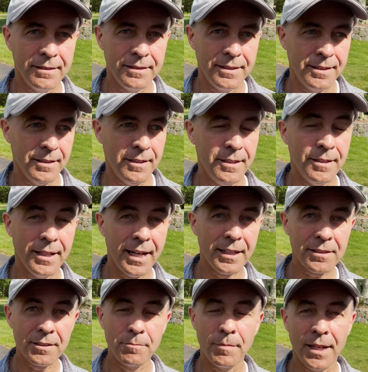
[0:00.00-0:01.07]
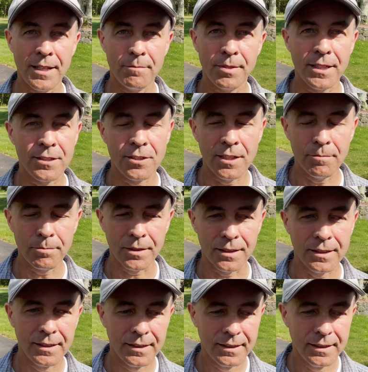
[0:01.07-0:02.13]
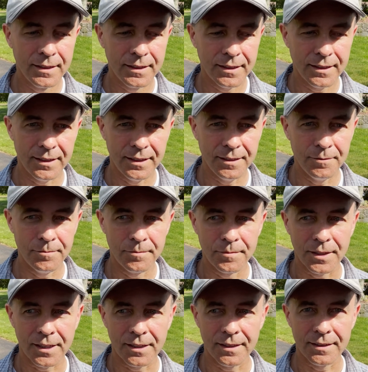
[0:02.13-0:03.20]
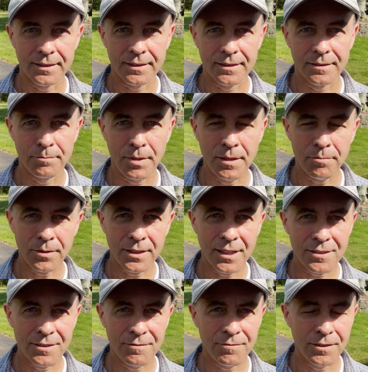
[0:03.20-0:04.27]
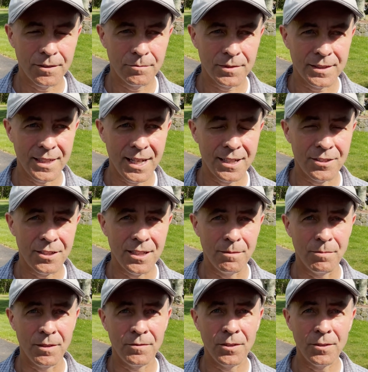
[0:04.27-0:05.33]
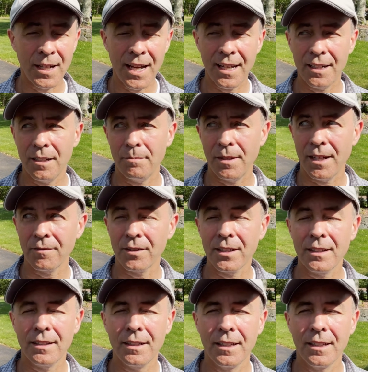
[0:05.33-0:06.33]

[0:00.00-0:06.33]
it actually might be cheaper, because paint protection film is not cheap. If you add up every